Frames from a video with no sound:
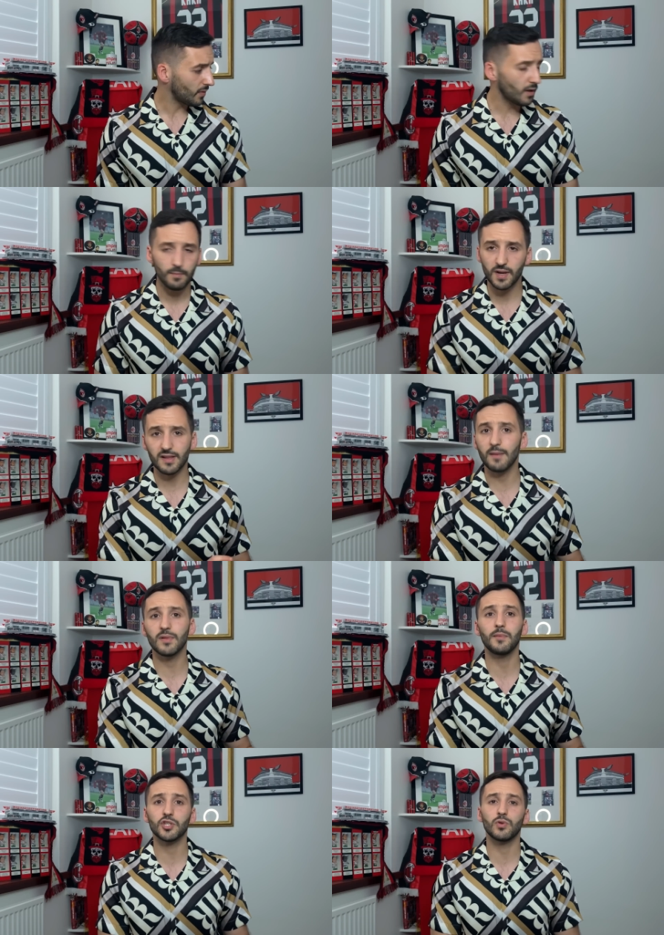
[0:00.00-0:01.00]
But at the same
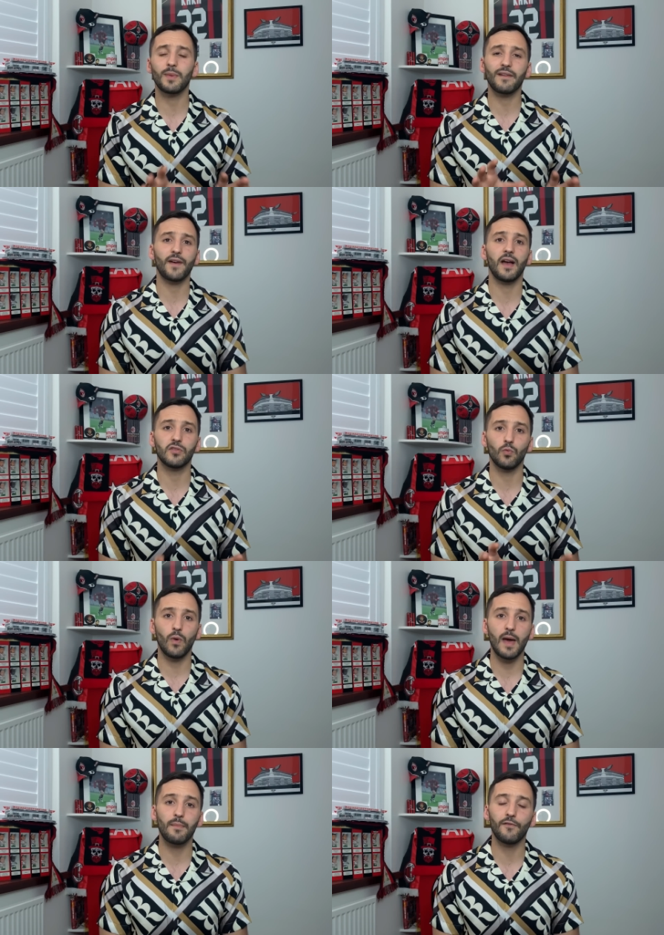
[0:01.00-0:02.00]
time, I just want to make fans
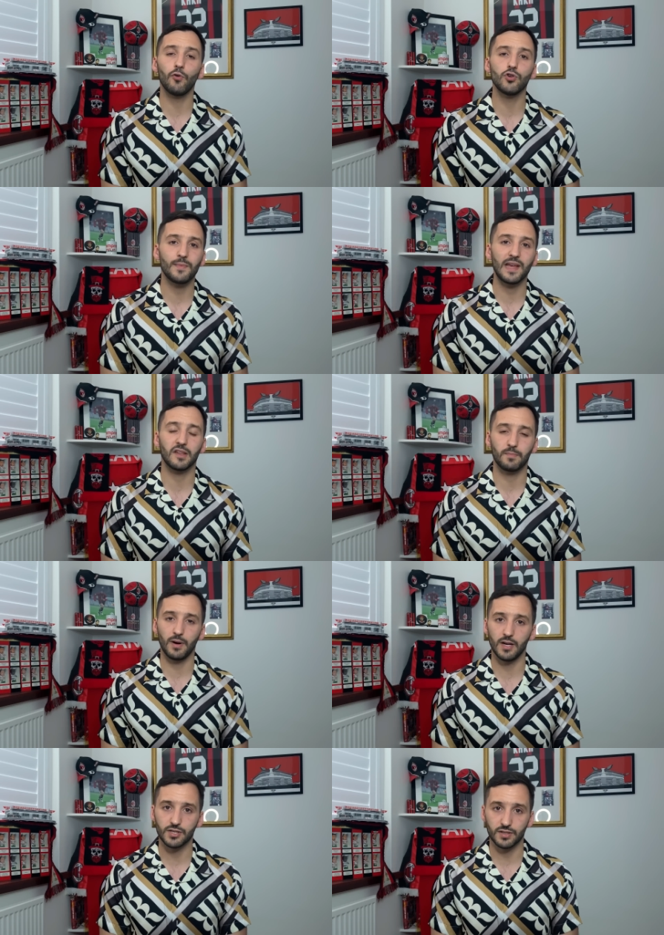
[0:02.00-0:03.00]
aware before you make this
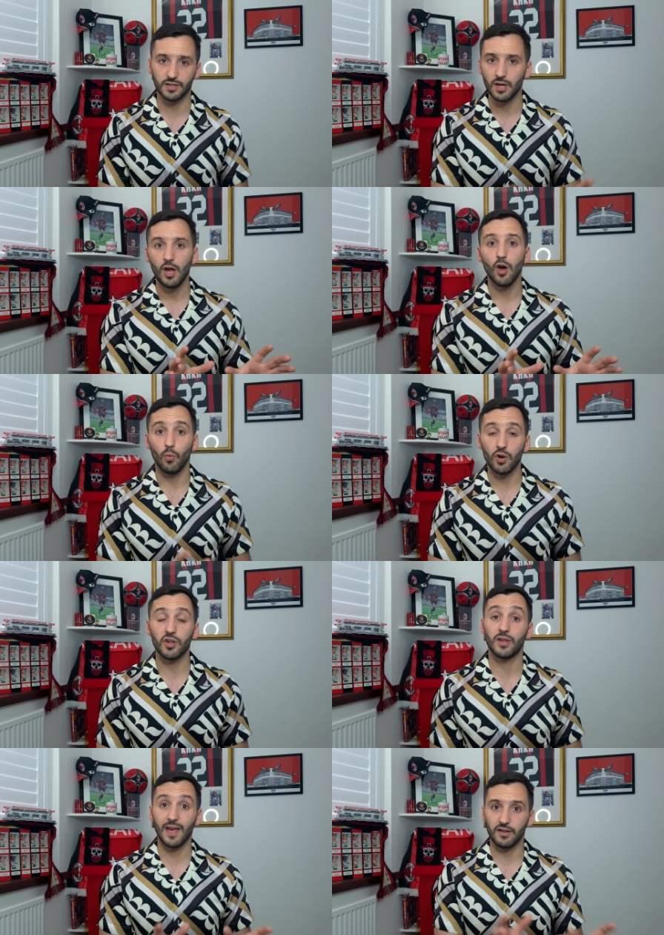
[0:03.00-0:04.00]
purchase what
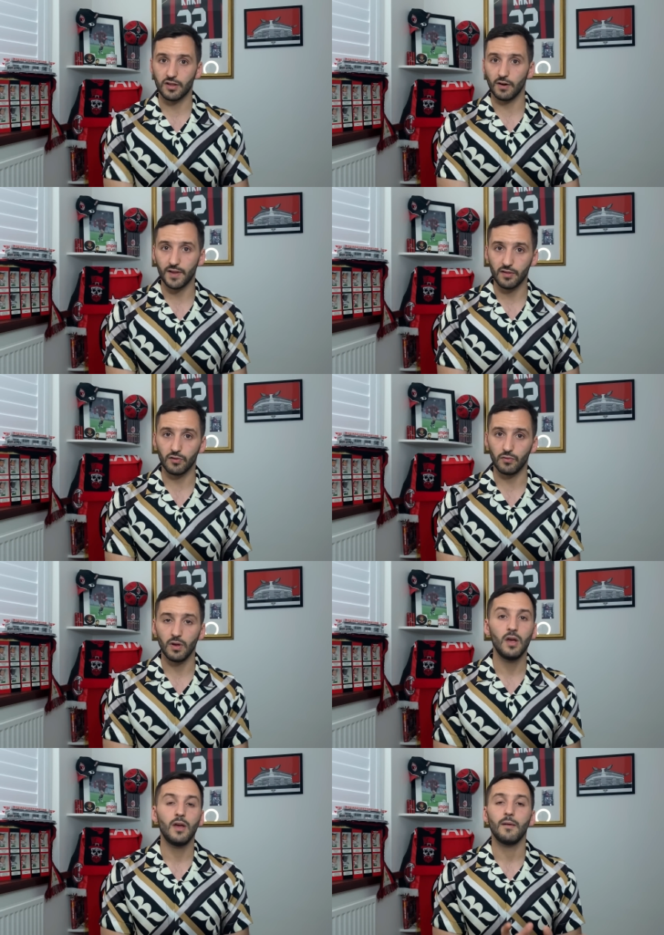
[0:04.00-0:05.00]
you're getting yourself into.
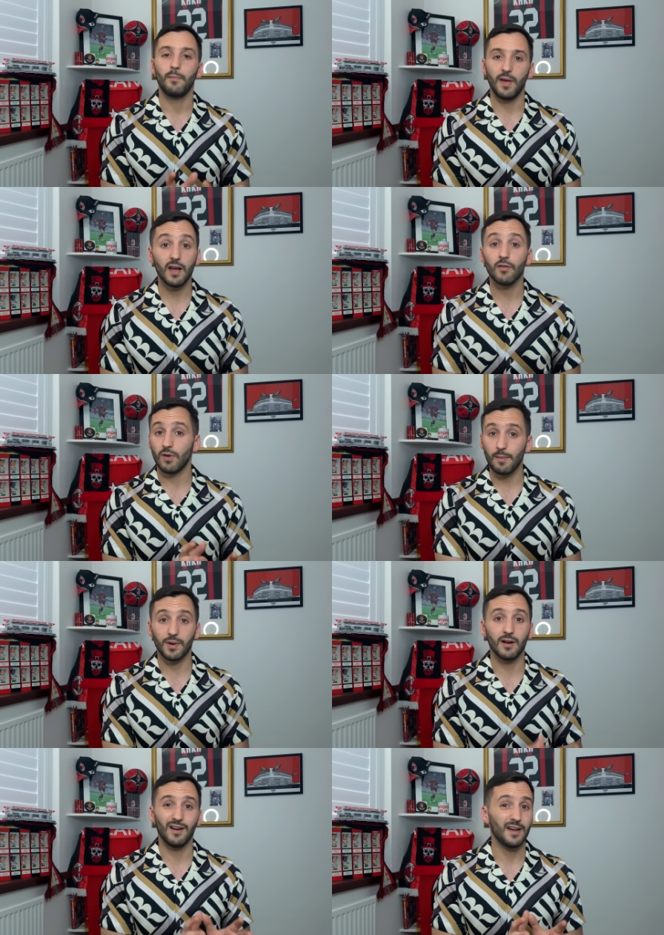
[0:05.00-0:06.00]
Pick
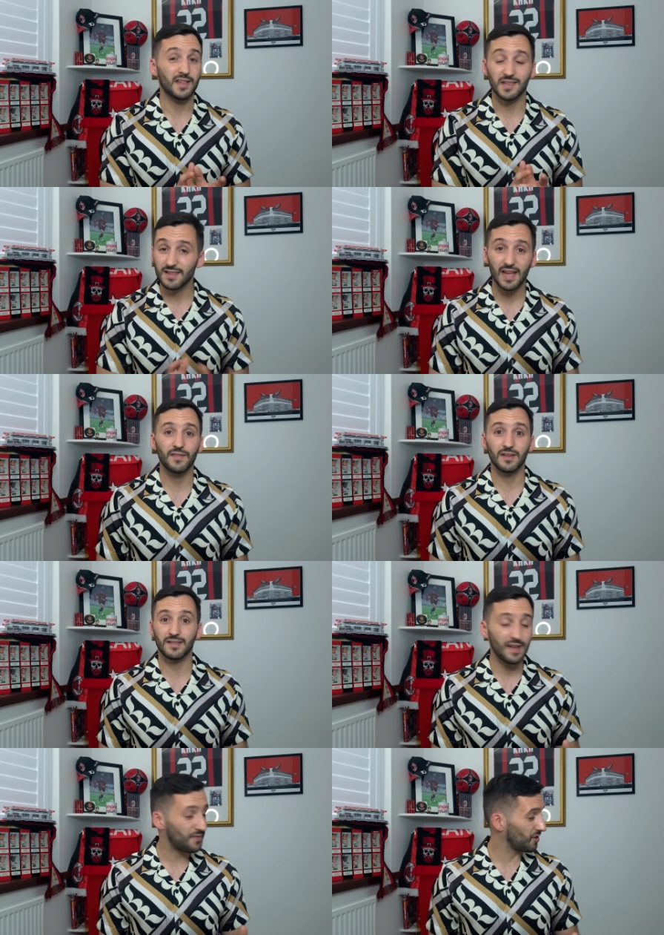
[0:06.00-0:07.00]
replica. It's the safe,
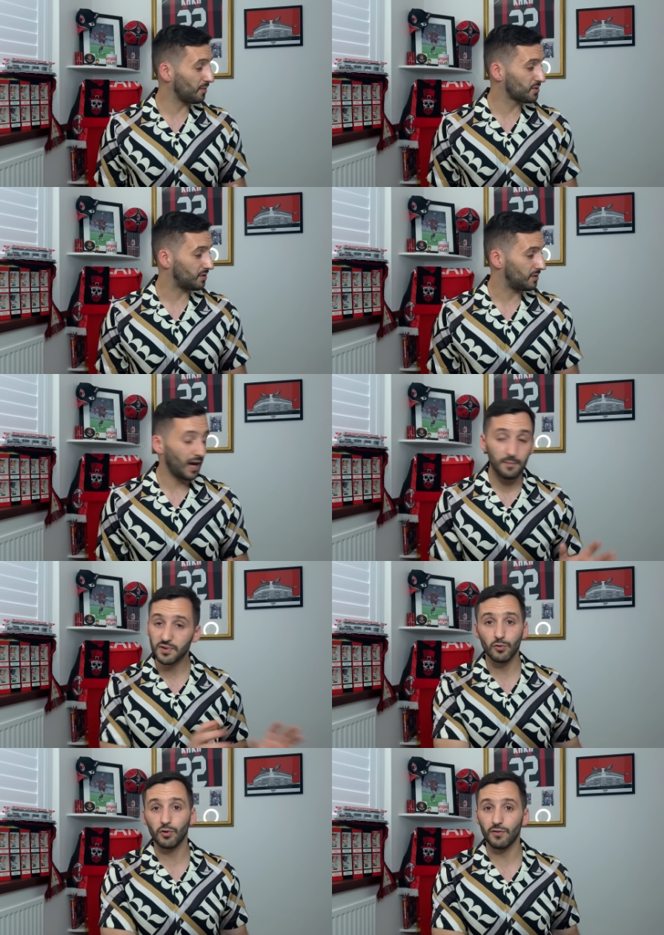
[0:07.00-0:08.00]
safest option. I'm
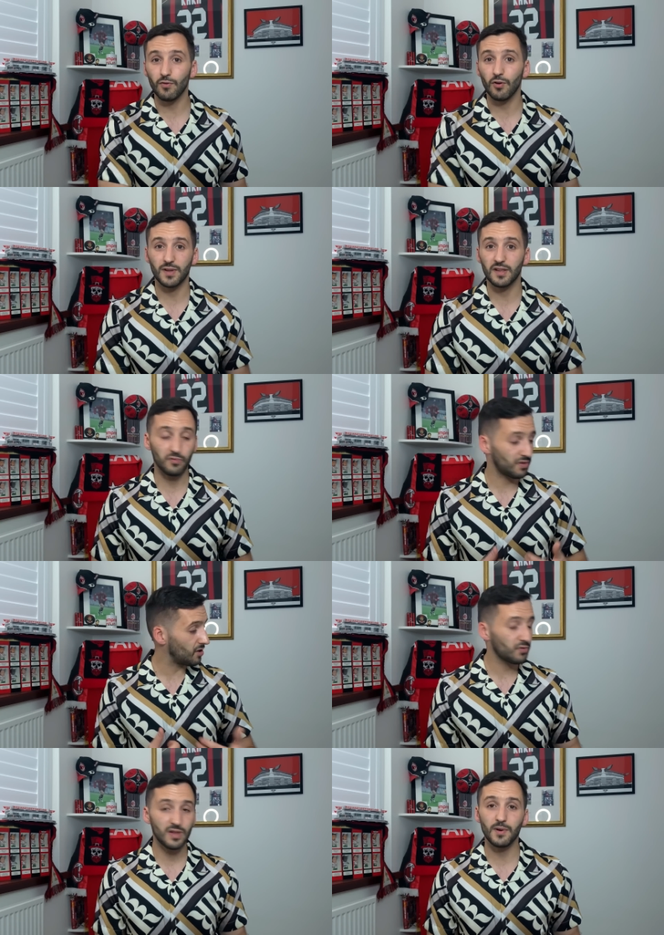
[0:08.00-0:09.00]
still going to rock this. You'll
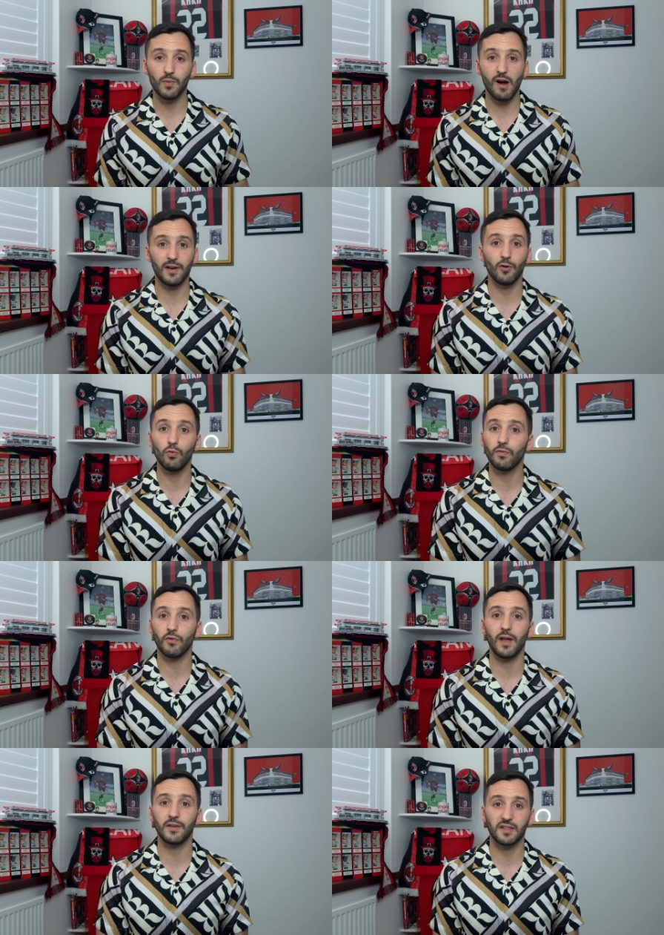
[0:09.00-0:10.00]
still see me wearing it all
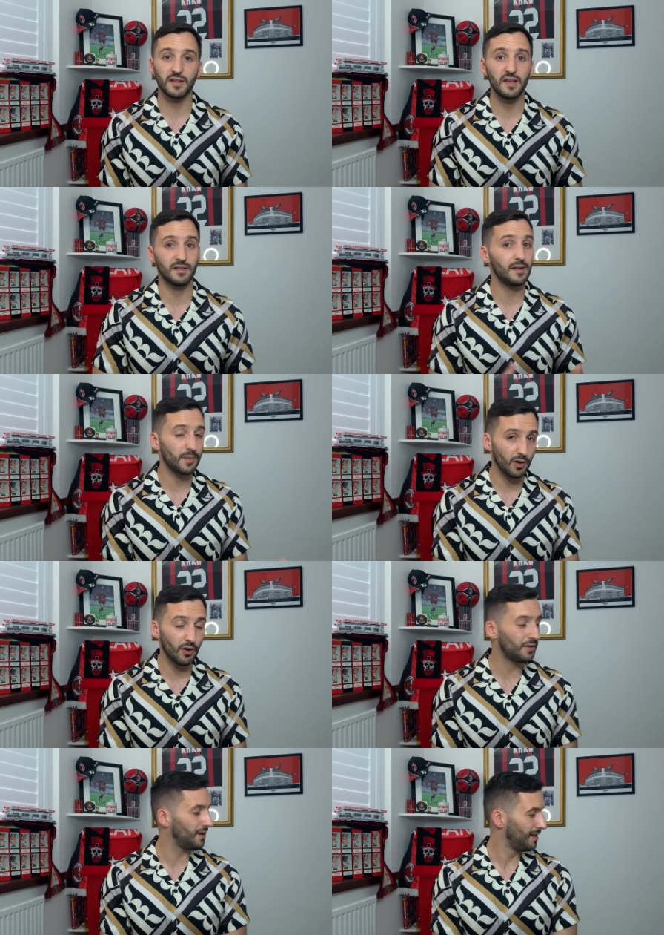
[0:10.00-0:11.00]
throughout next season and
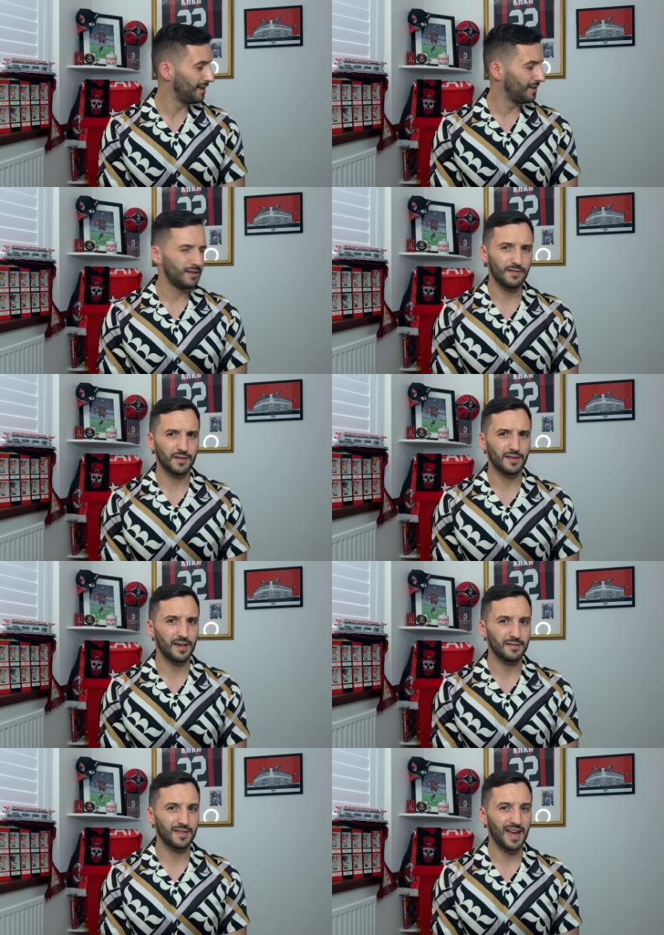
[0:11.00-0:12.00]
beyond if it
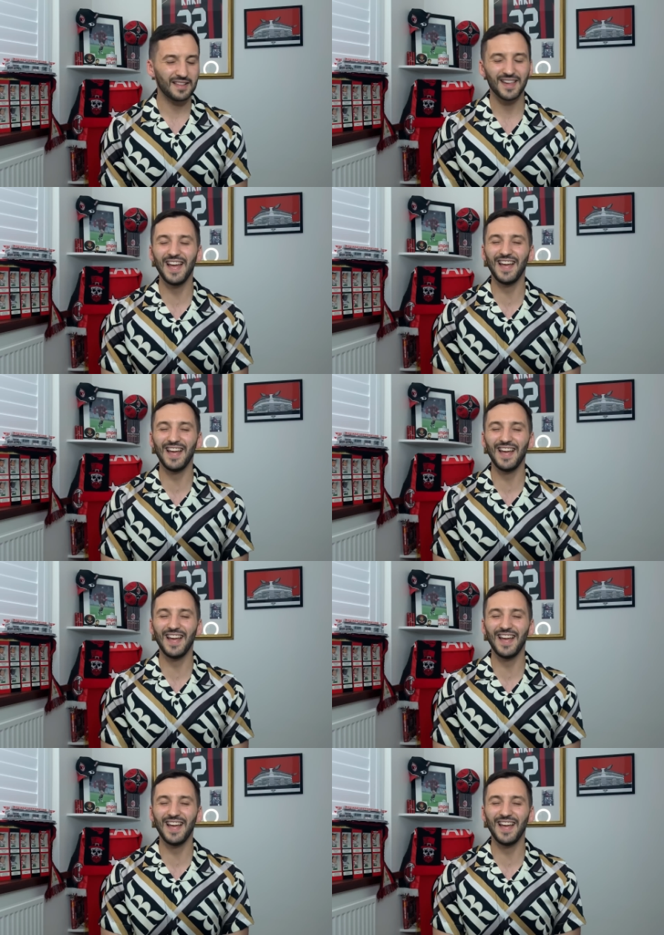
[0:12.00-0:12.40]
stays intact.